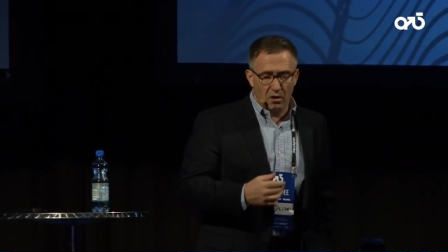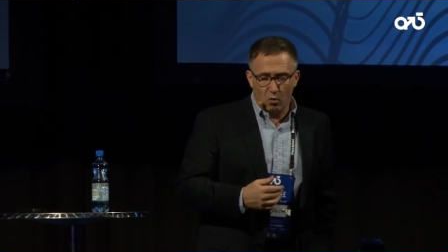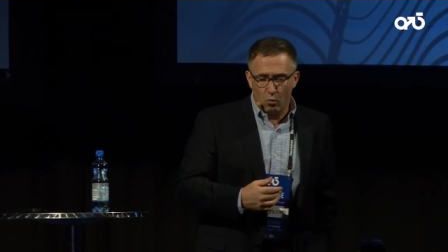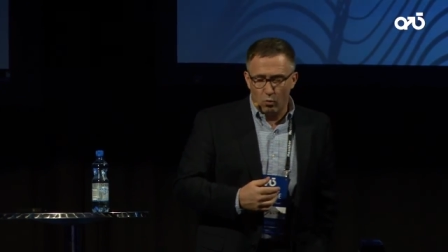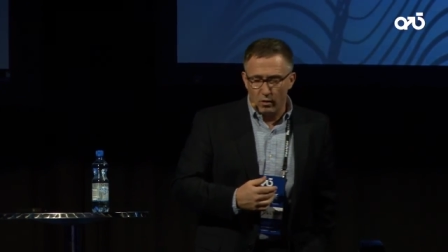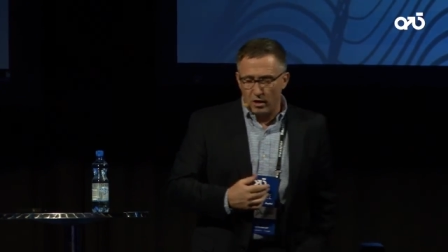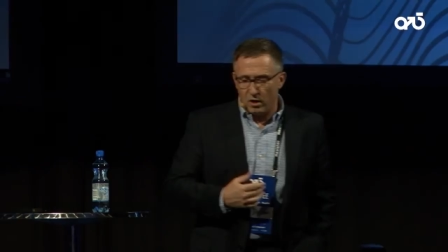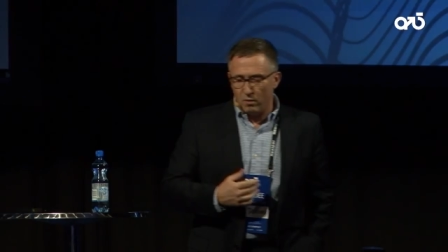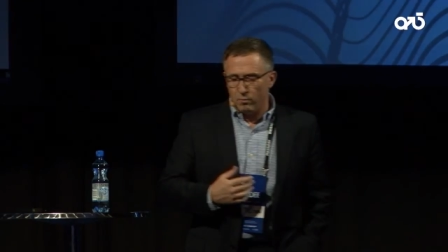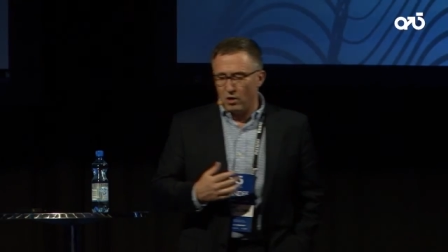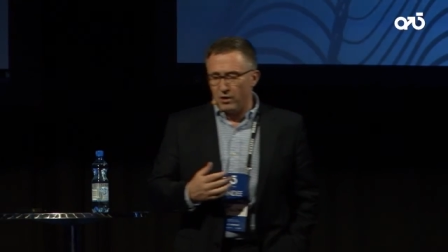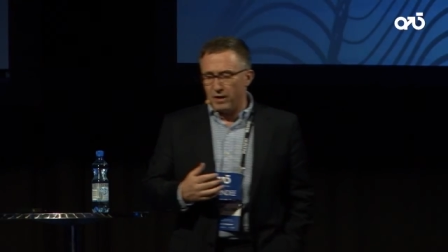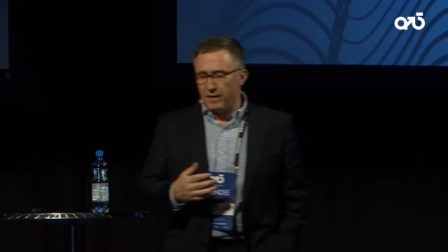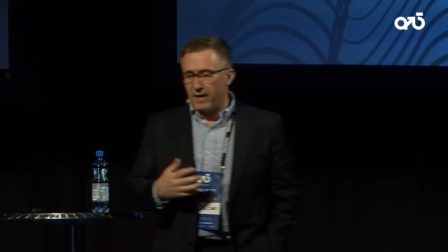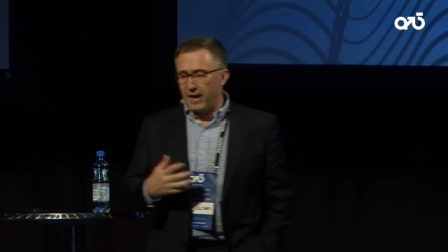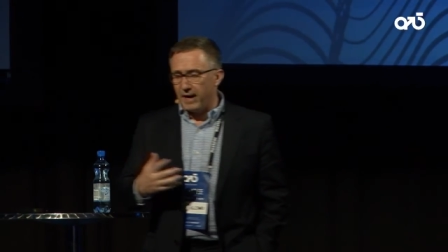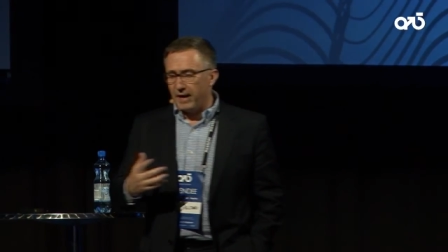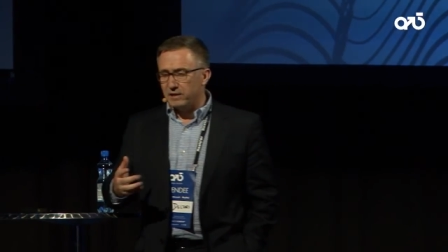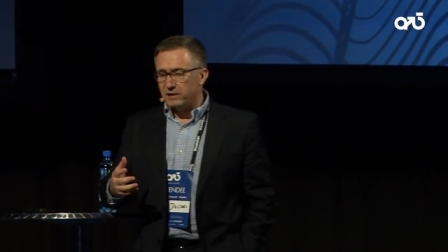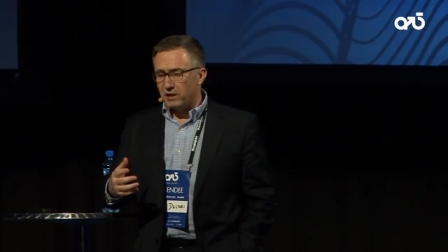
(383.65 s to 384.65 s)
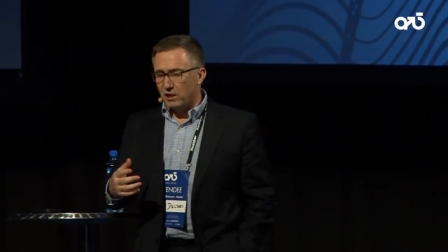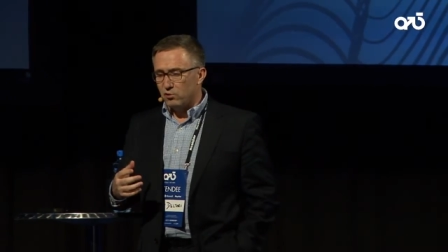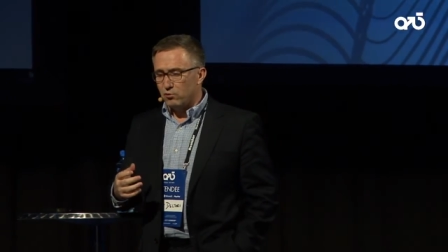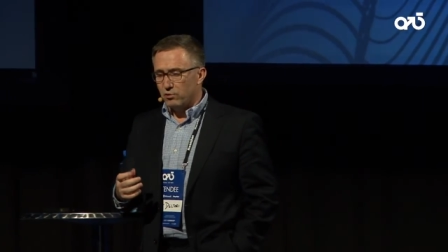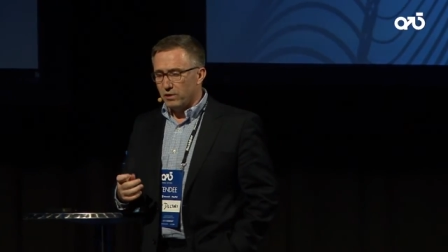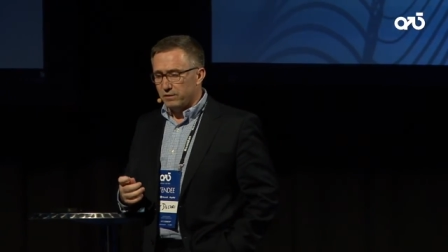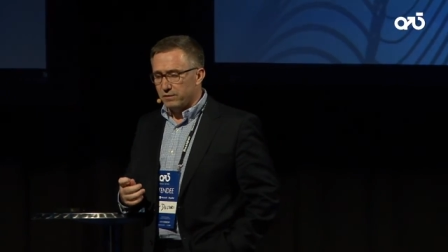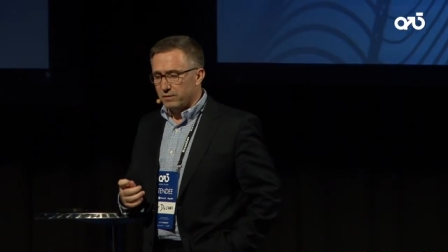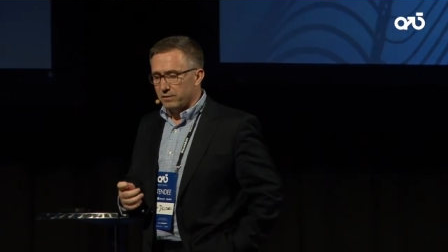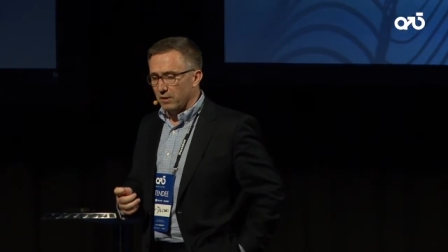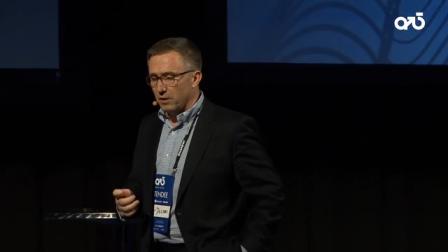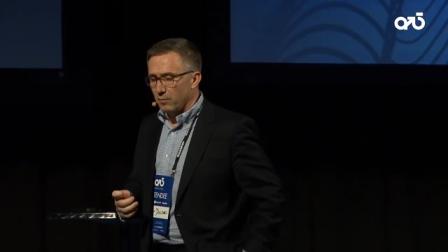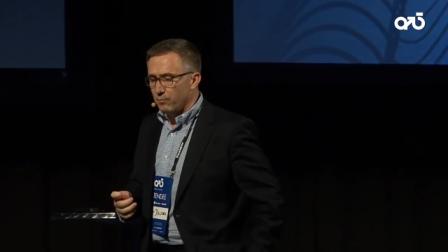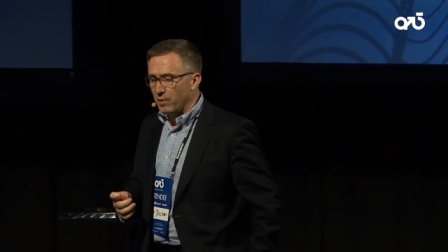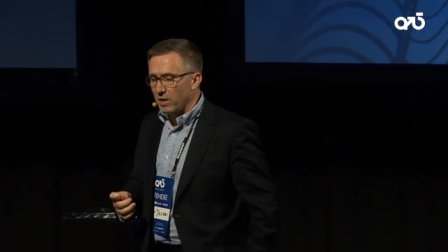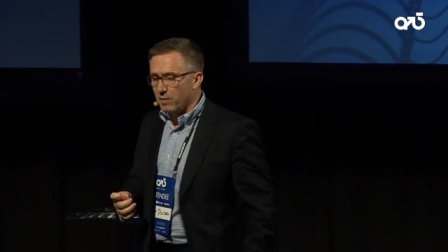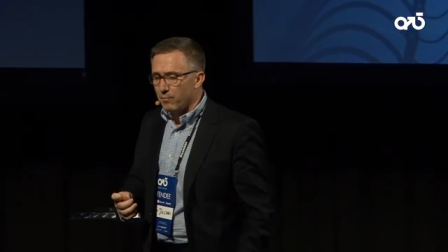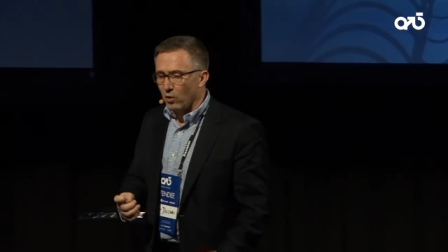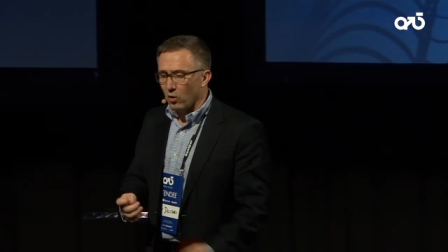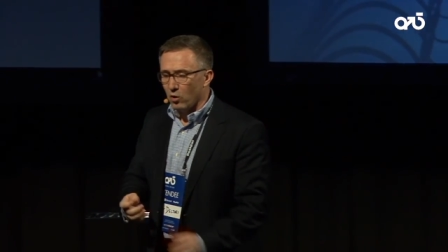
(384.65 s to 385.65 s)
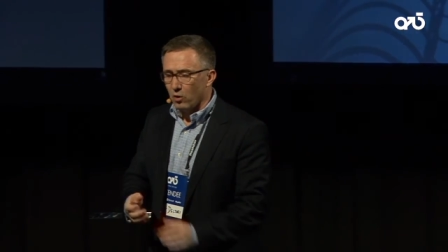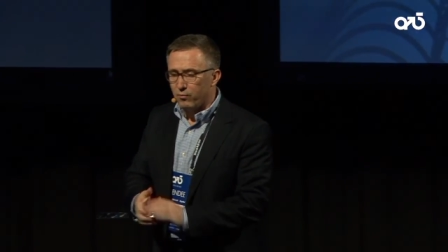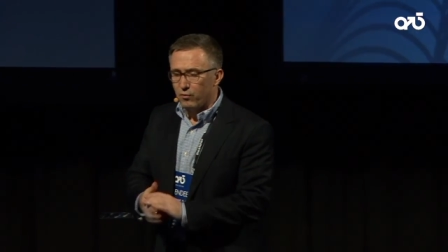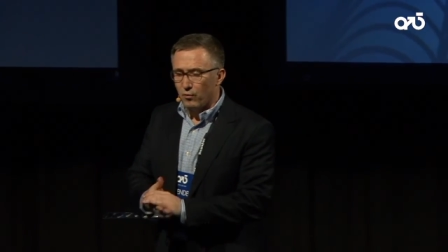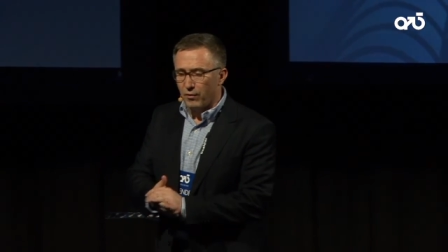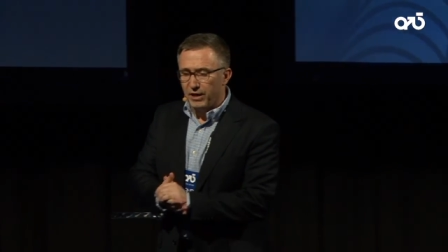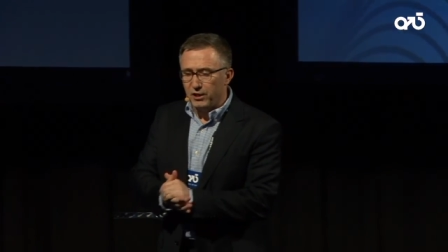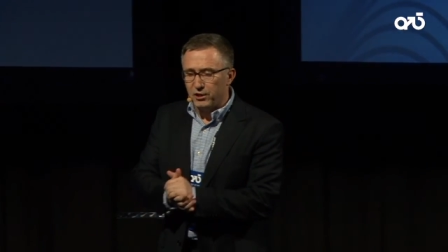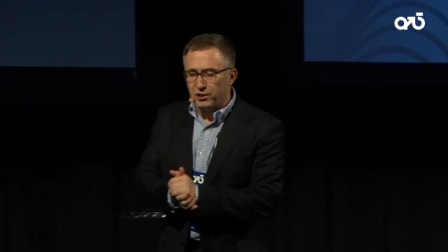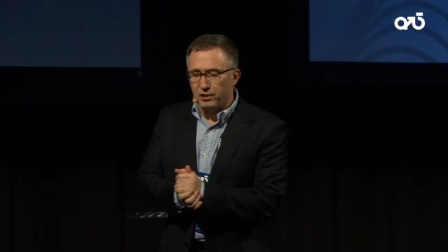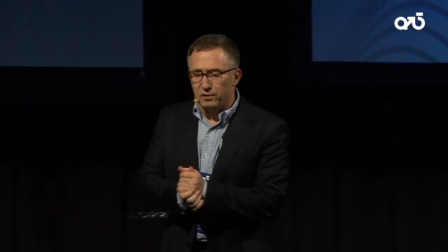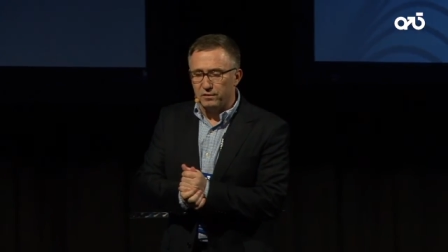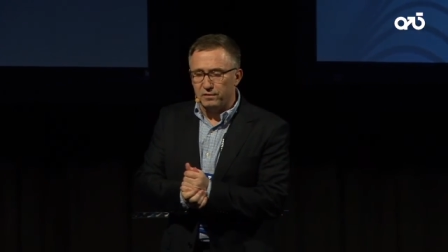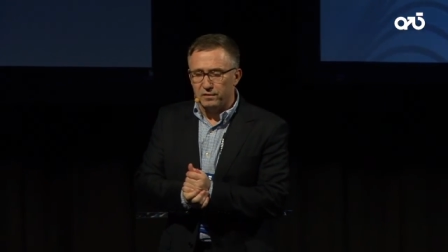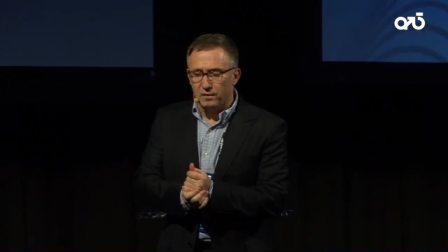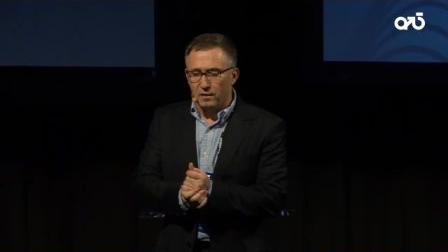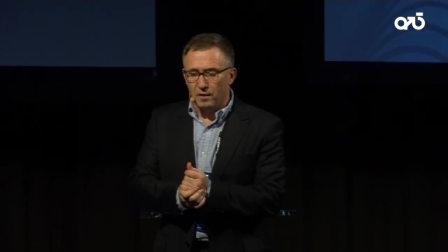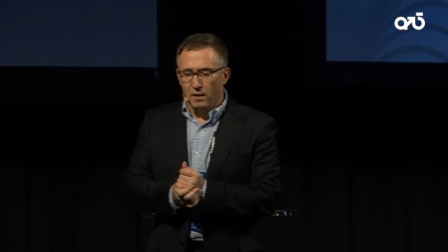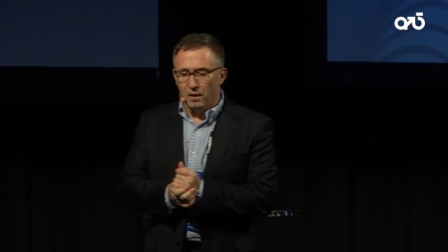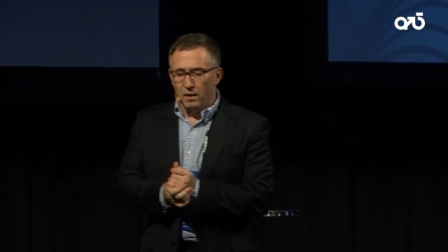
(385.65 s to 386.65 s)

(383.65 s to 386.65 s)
we're about an 800 uh, people operations.